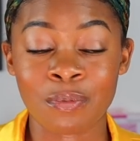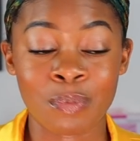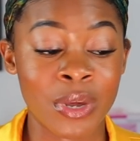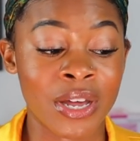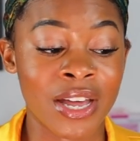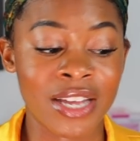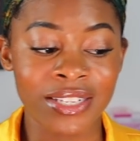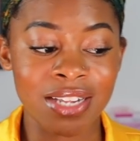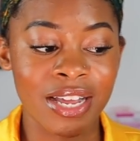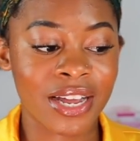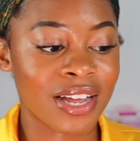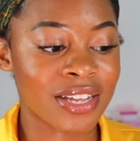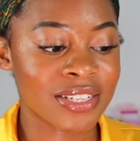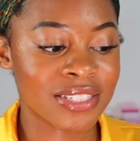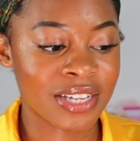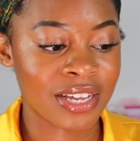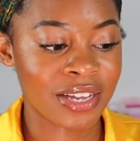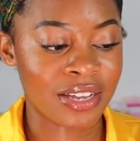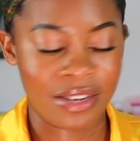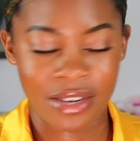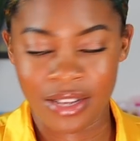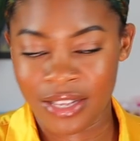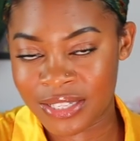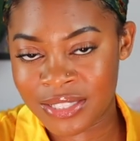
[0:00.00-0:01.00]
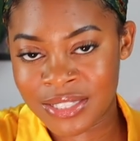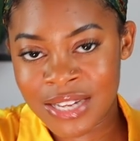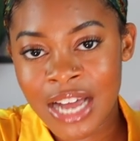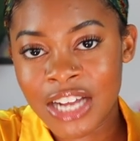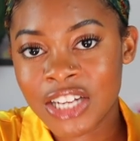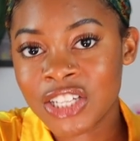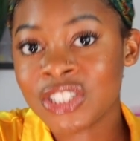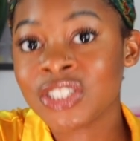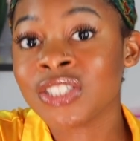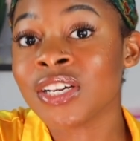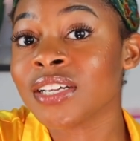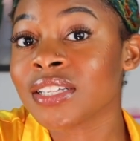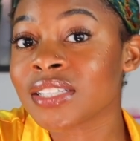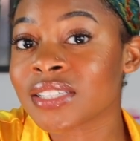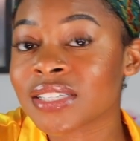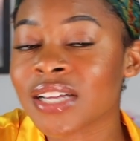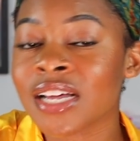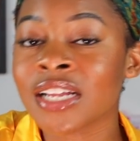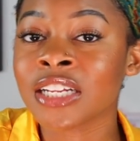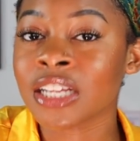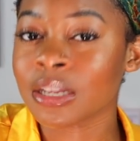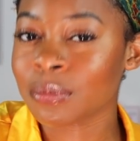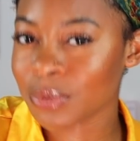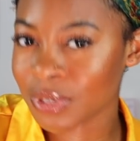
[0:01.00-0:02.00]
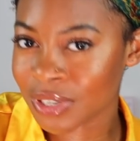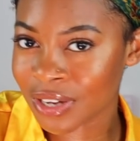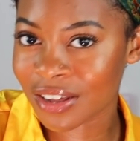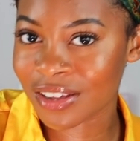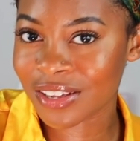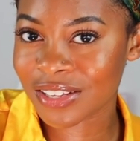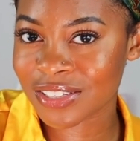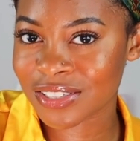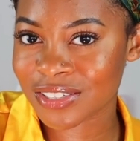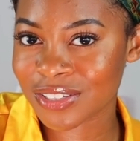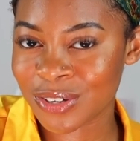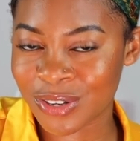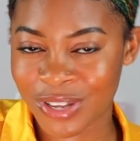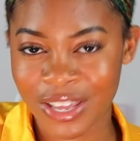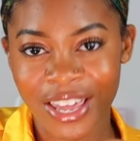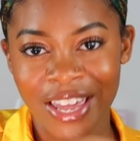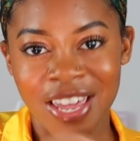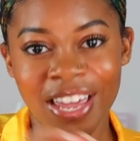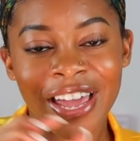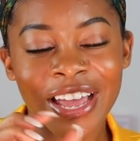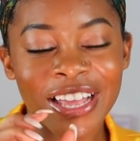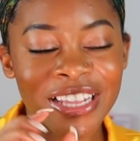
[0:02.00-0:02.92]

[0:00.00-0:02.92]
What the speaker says: Because like I said, it's not just a lip gloss, okay?